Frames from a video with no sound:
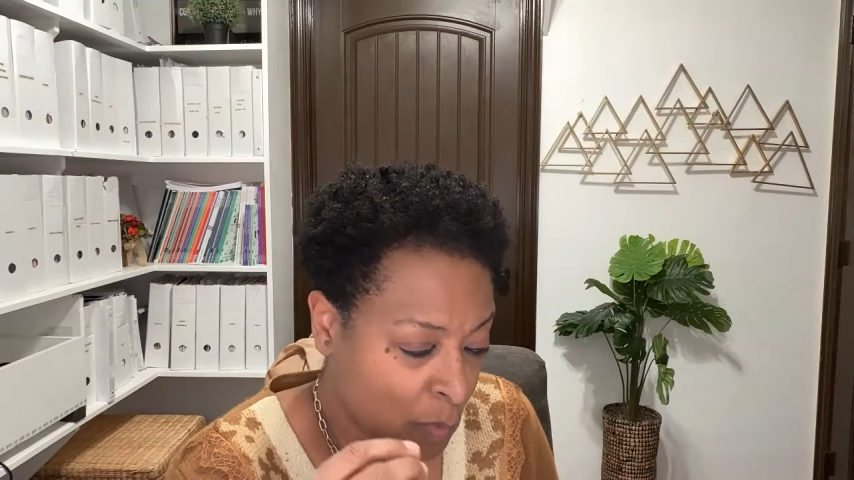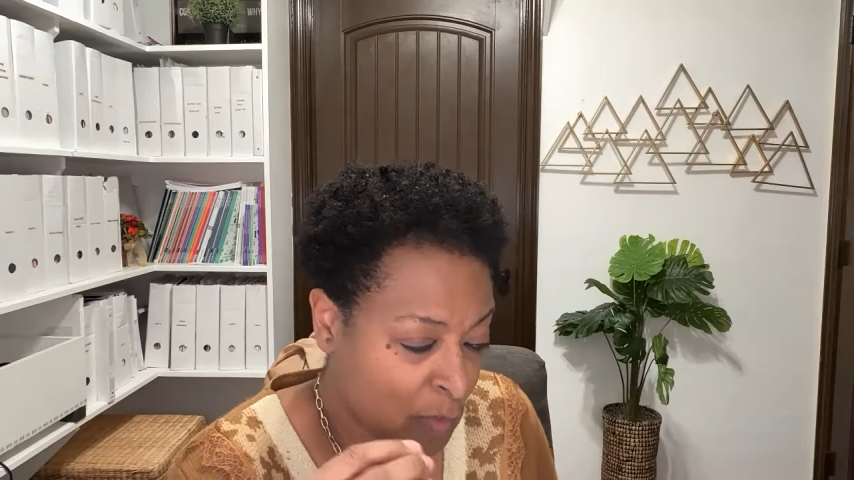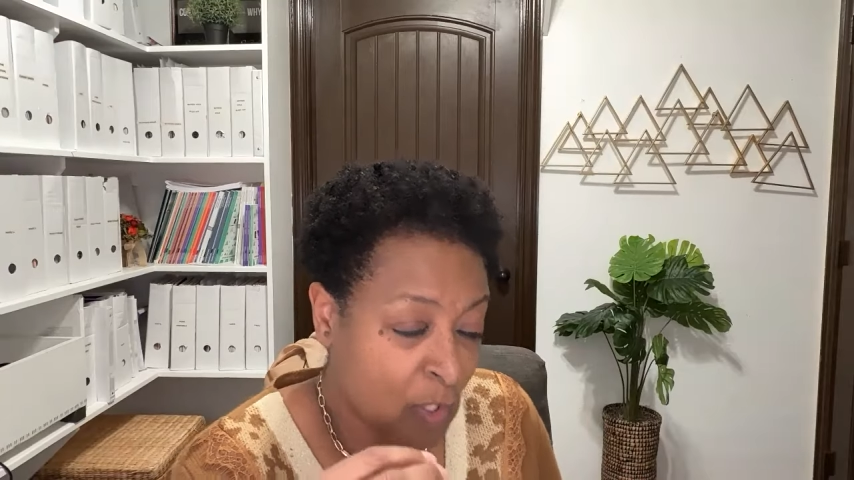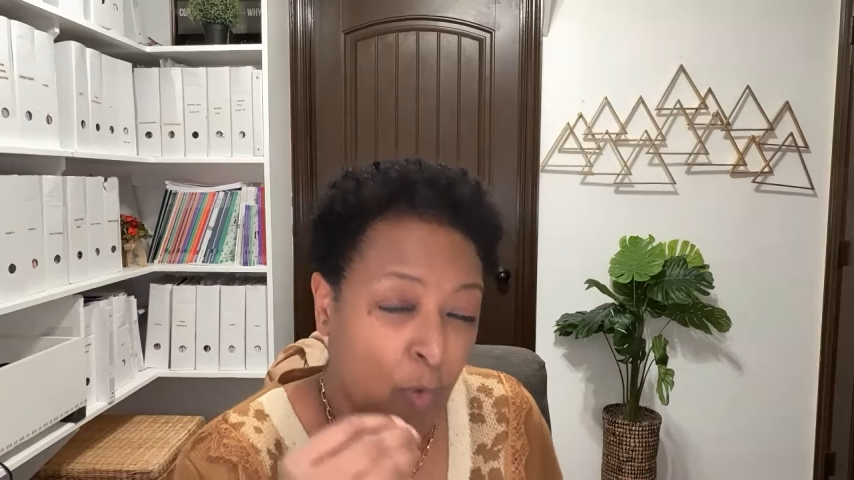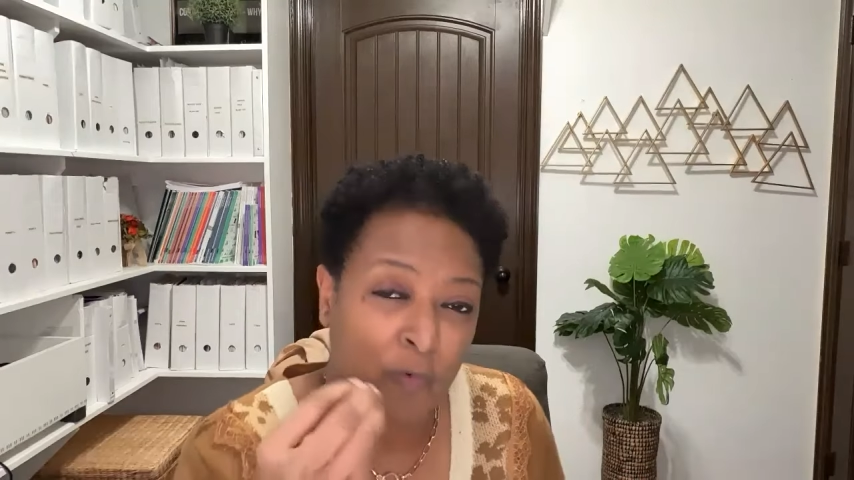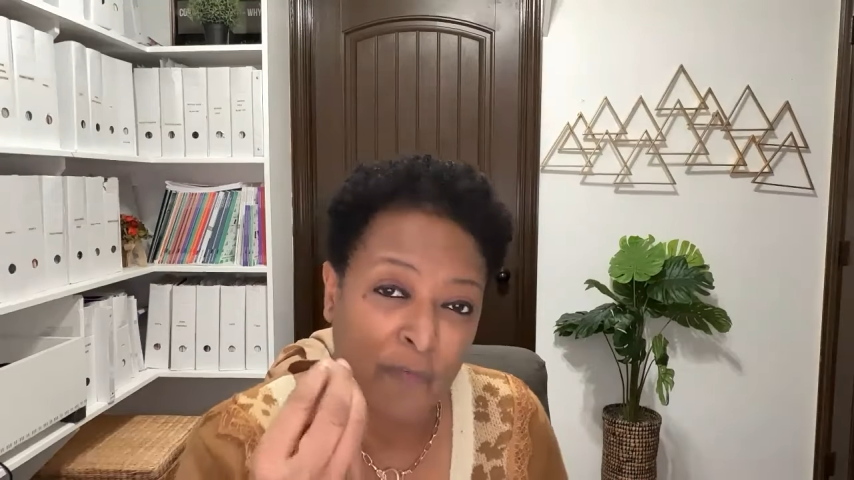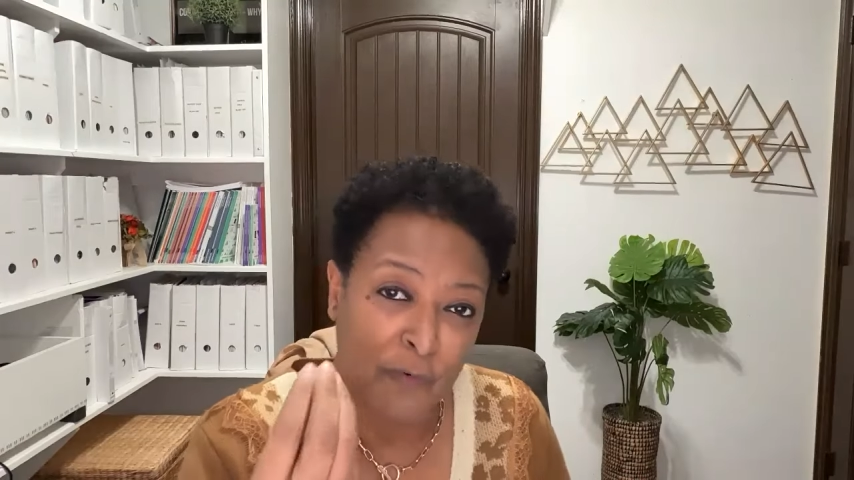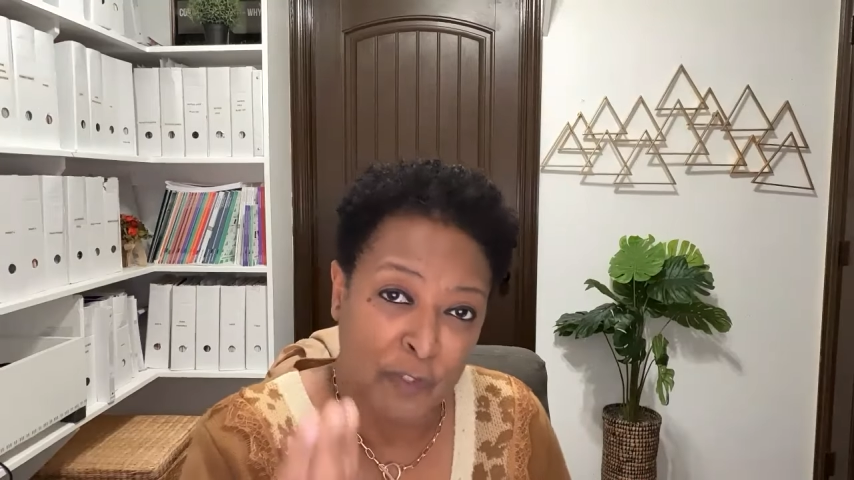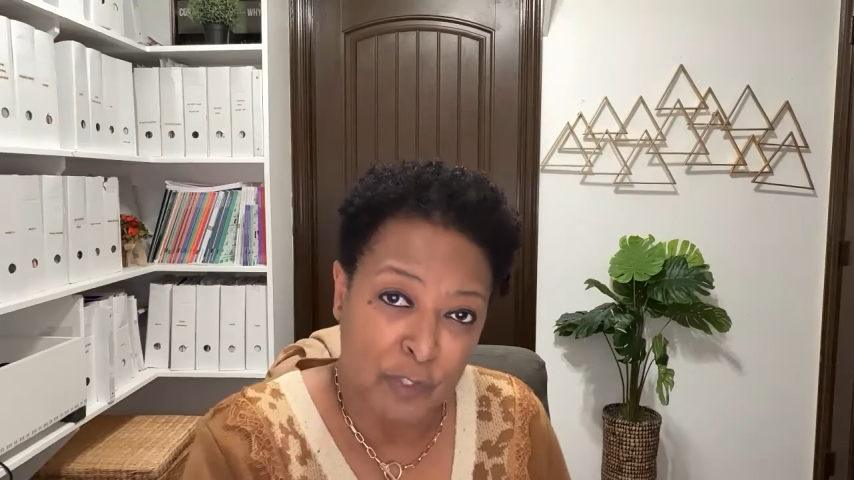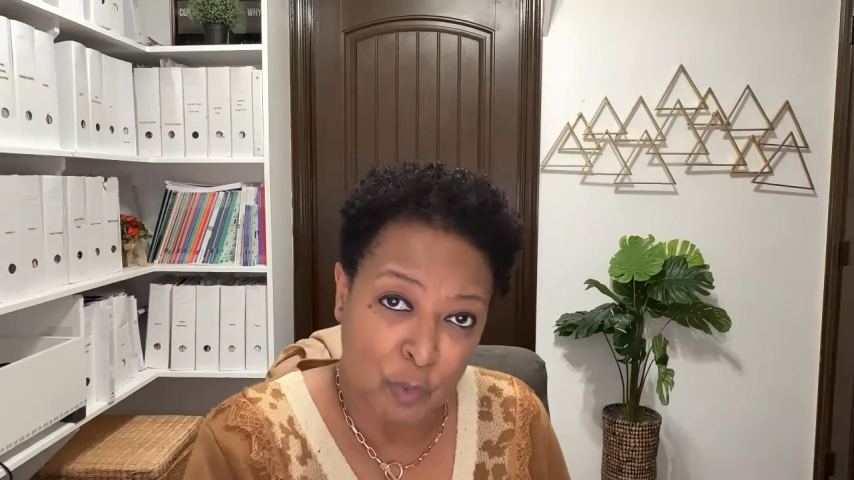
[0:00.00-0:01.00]
So
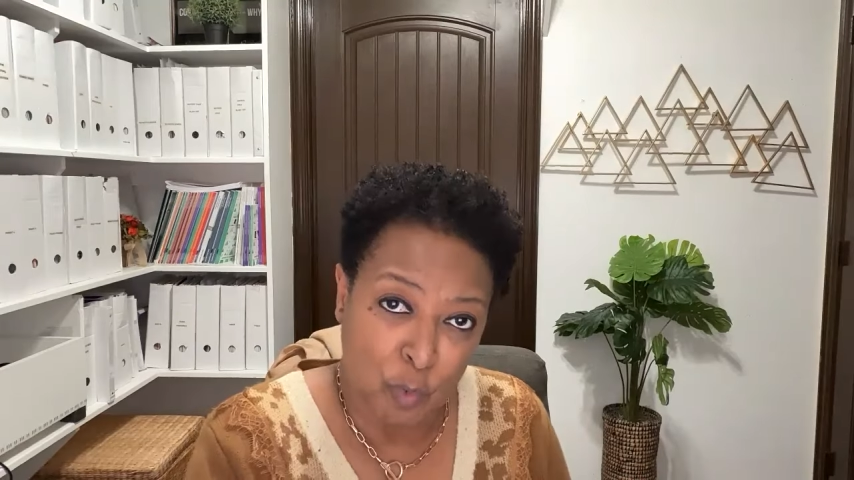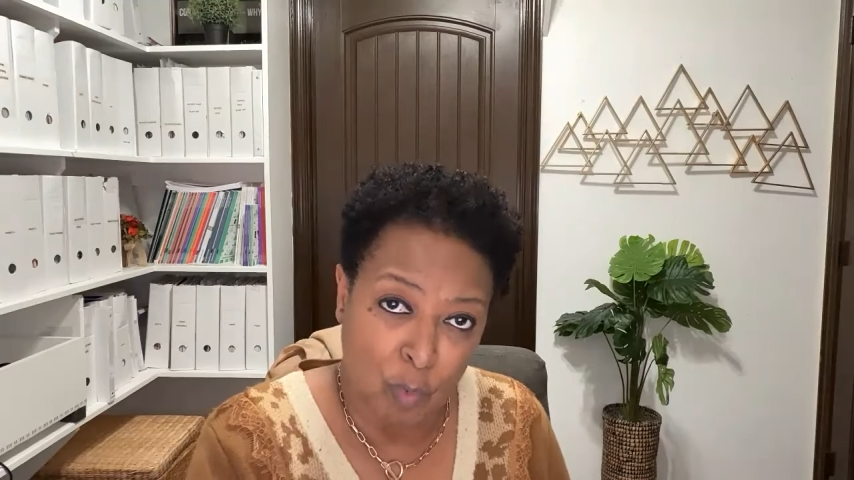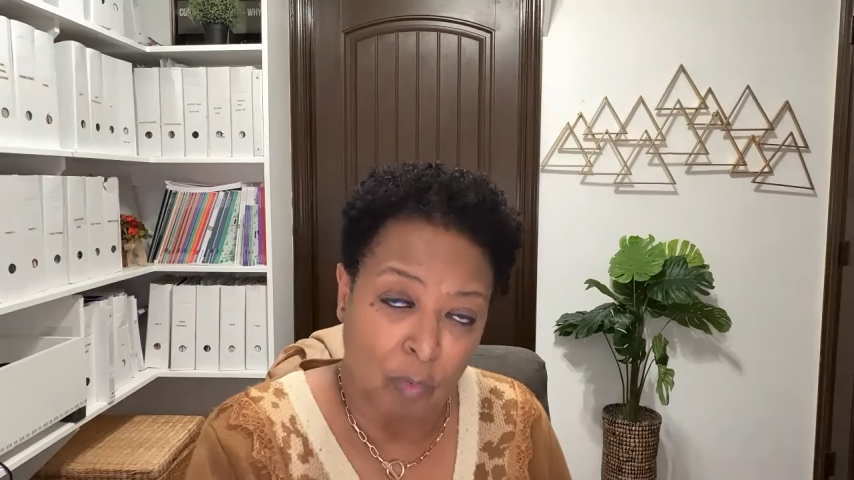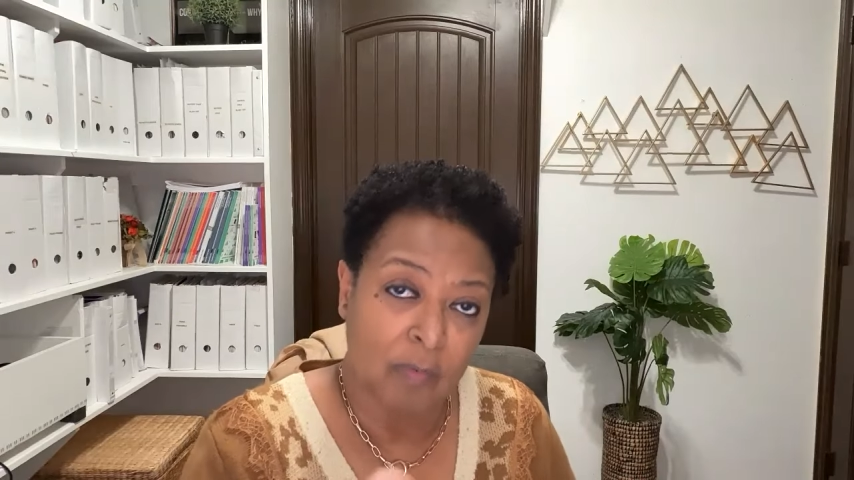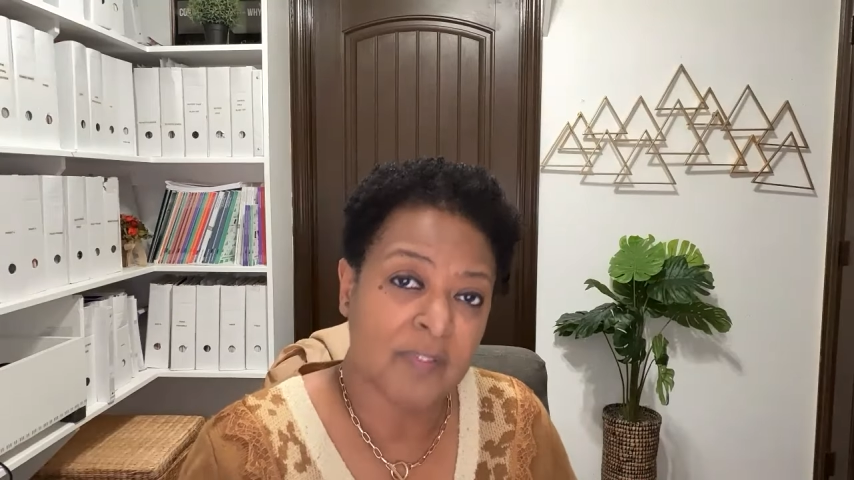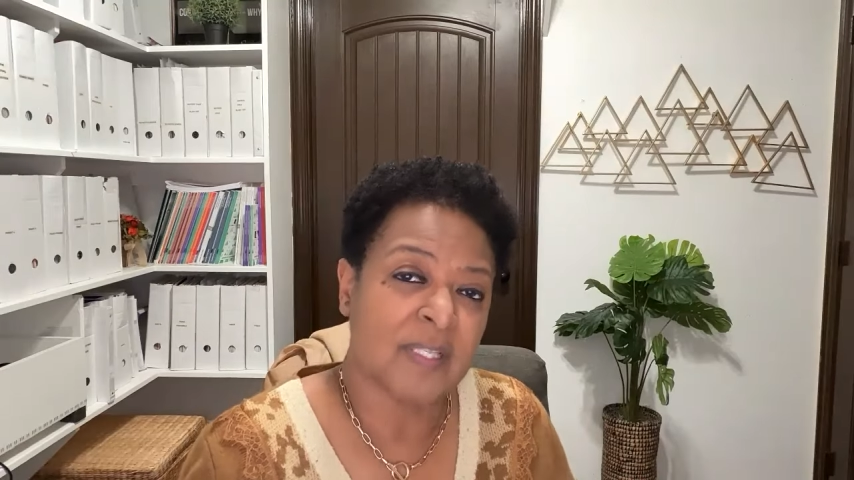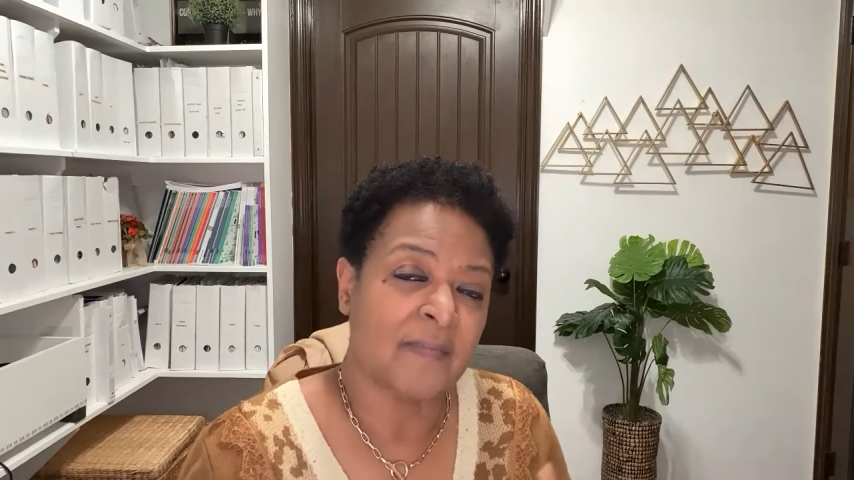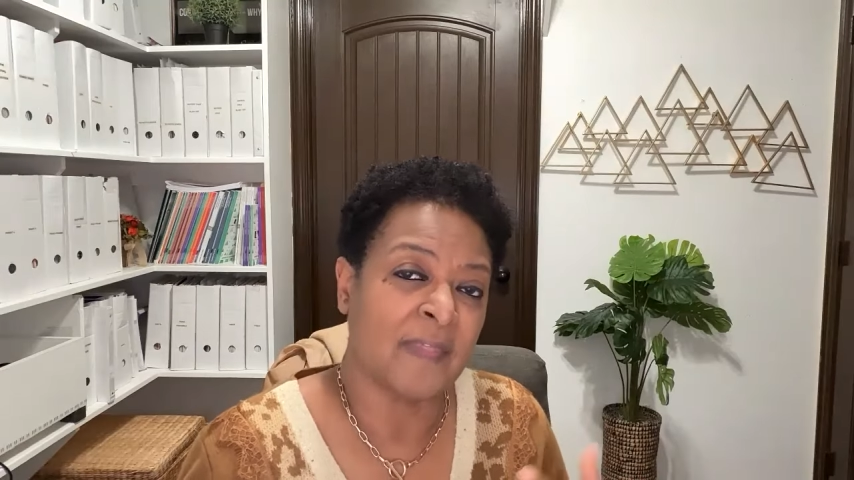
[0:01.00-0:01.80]
for schools,